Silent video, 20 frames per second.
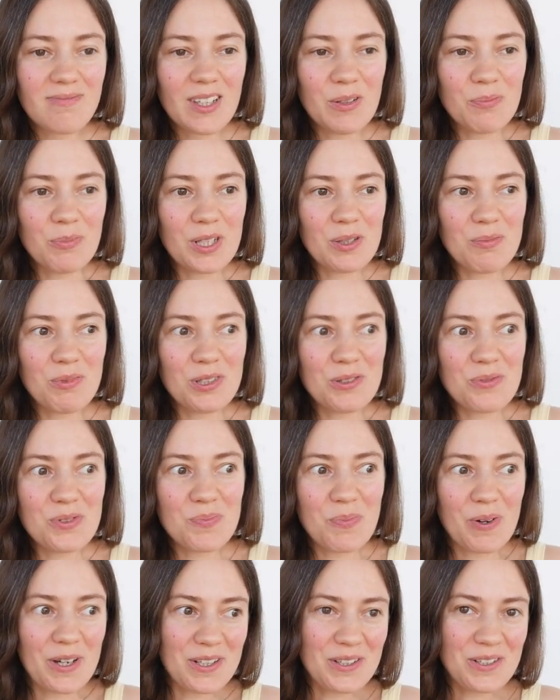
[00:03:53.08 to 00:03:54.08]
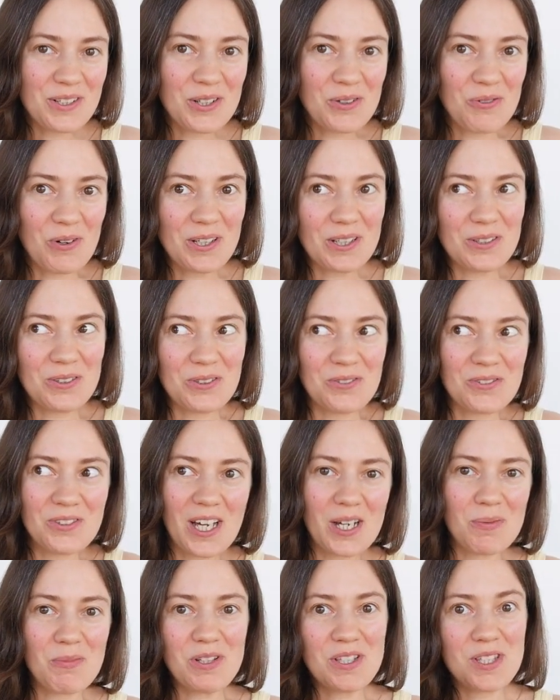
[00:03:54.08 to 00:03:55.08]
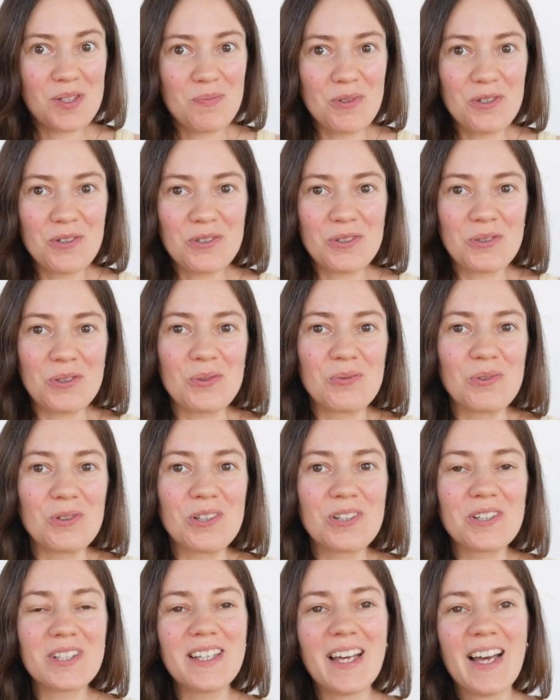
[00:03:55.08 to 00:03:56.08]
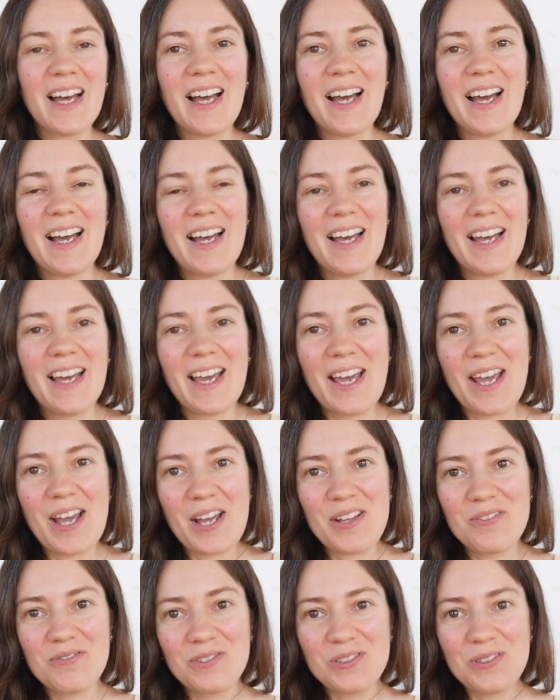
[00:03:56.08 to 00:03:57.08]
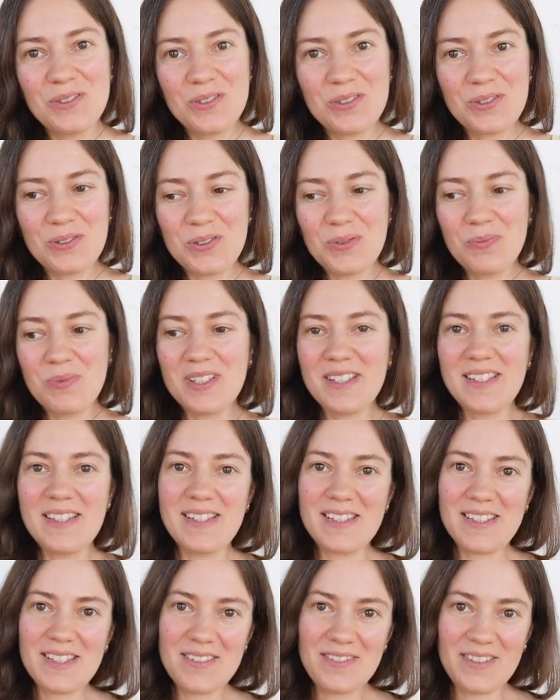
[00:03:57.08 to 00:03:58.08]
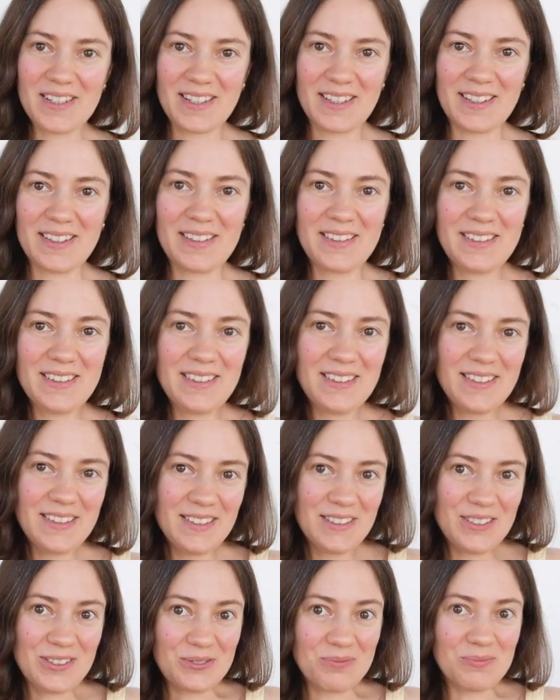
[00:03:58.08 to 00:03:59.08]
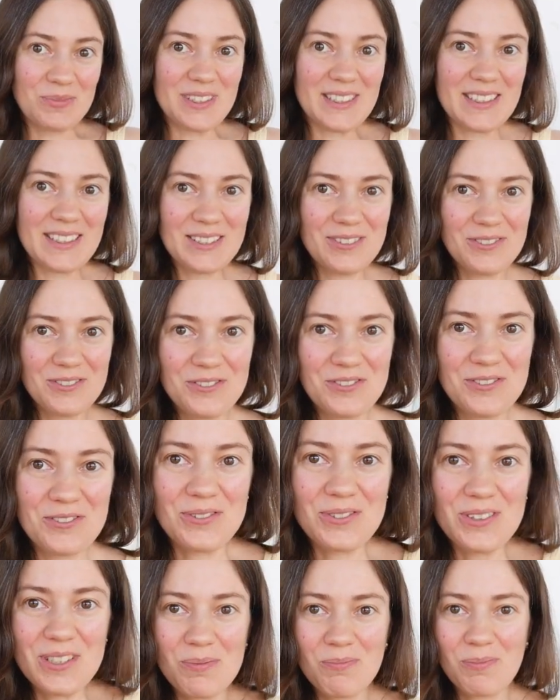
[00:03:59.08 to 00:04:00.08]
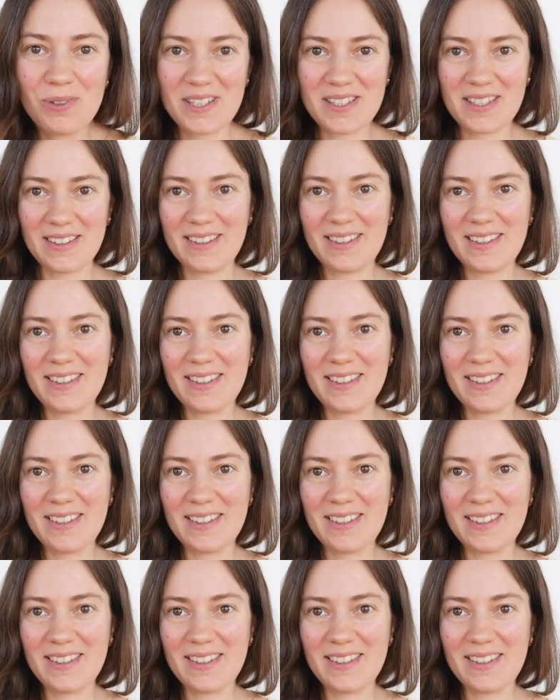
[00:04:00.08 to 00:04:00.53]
maybe you spend quite a lot of time in the spiritual world, and for you it could be difficult to be fully present